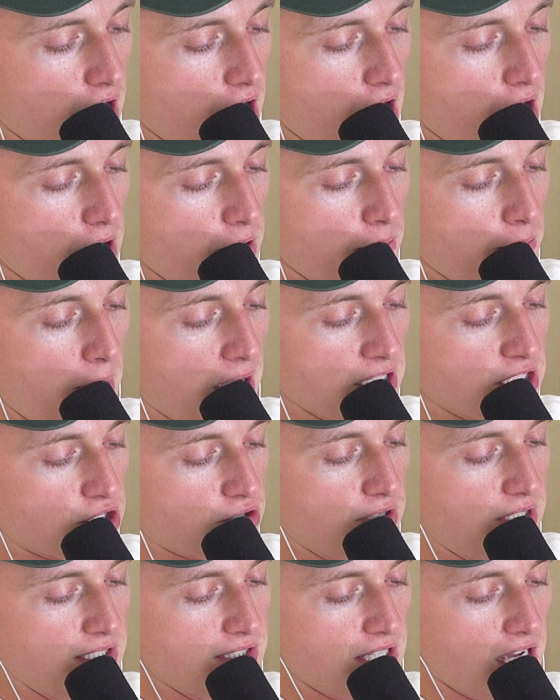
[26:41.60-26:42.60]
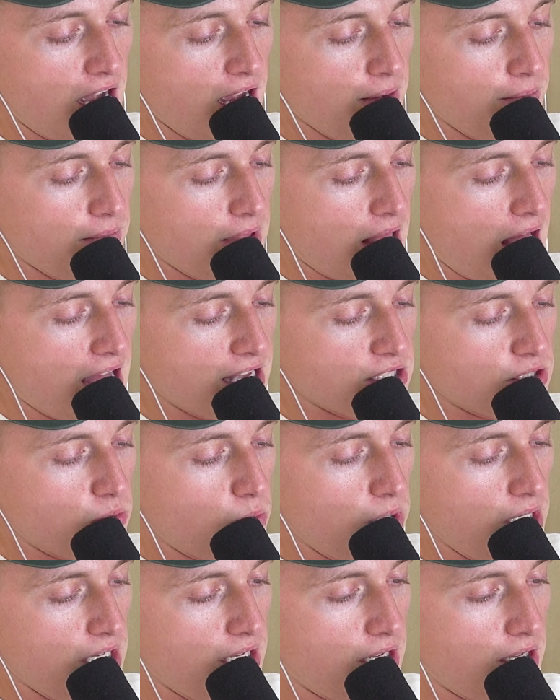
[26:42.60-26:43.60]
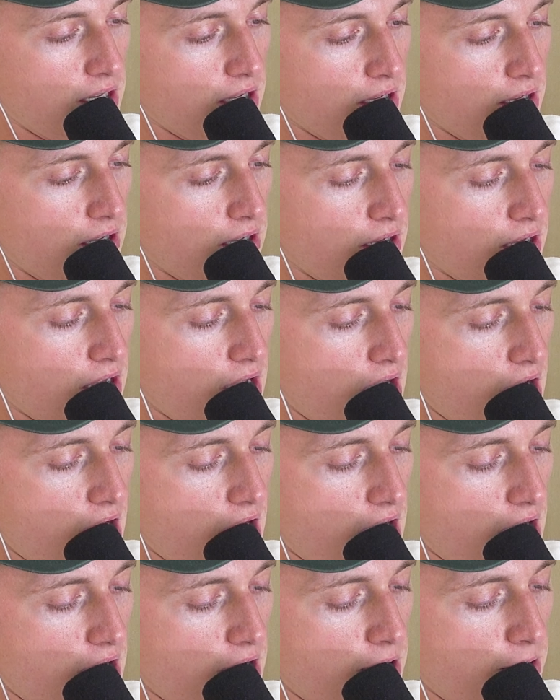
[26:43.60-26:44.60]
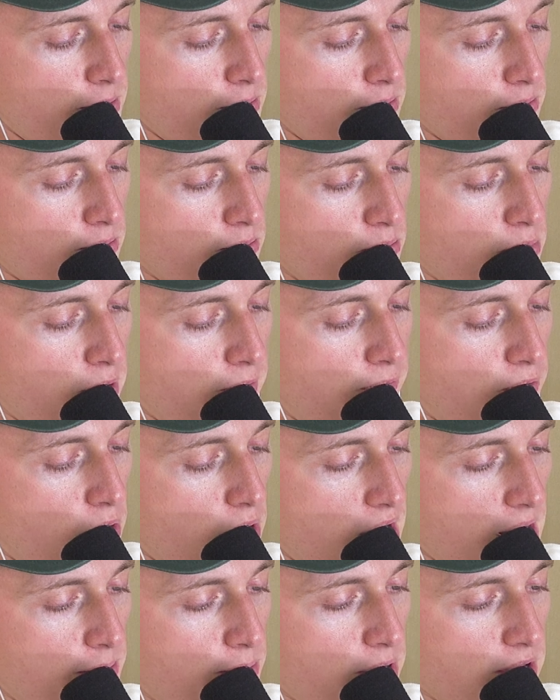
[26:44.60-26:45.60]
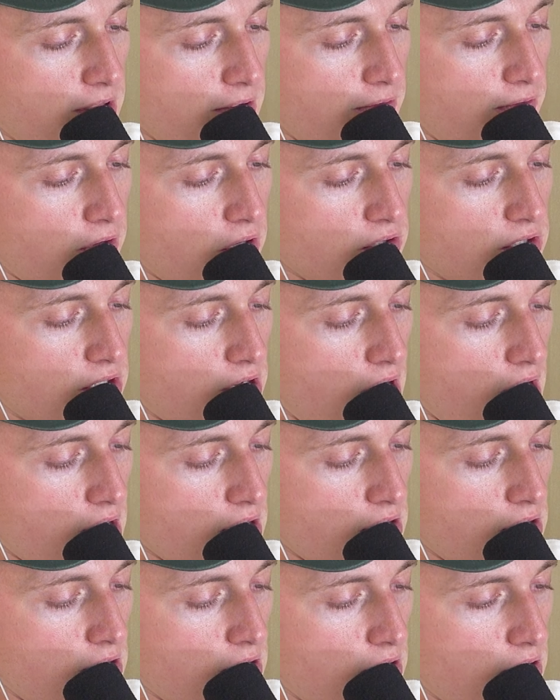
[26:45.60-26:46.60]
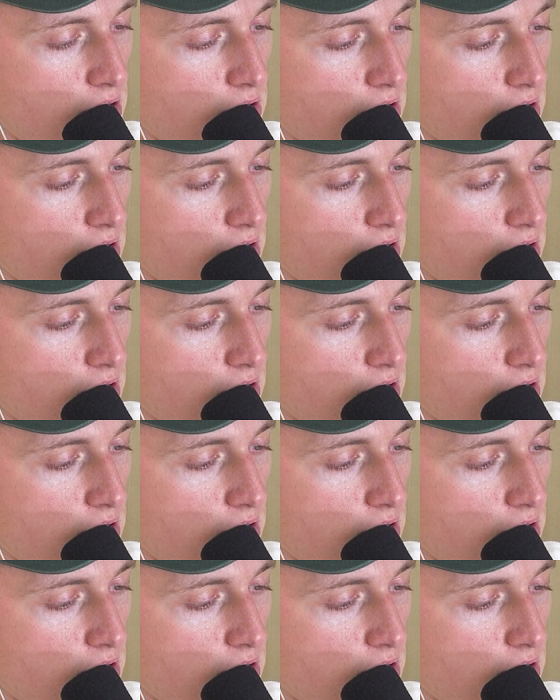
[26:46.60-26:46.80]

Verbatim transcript: Um, my screen time last week, um, before I put the filter on,